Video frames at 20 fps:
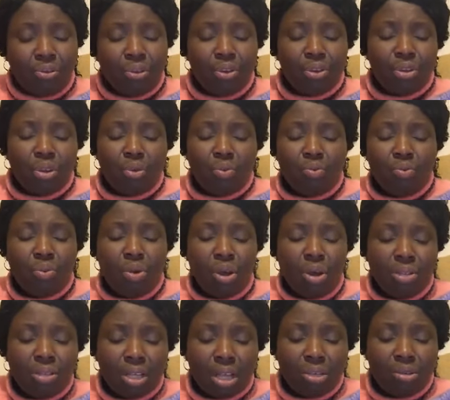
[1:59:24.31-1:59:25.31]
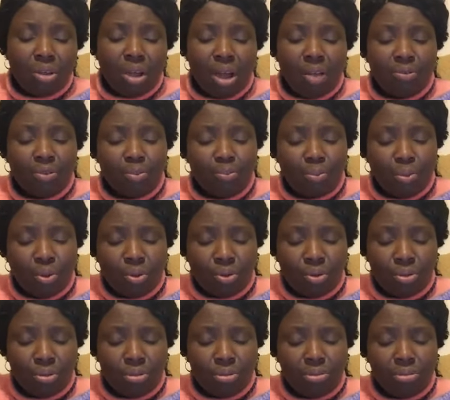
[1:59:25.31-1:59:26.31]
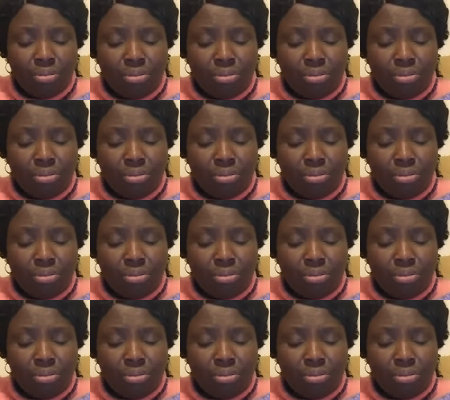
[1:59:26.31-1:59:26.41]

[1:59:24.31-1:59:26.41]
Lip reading: for your word that you have spoken.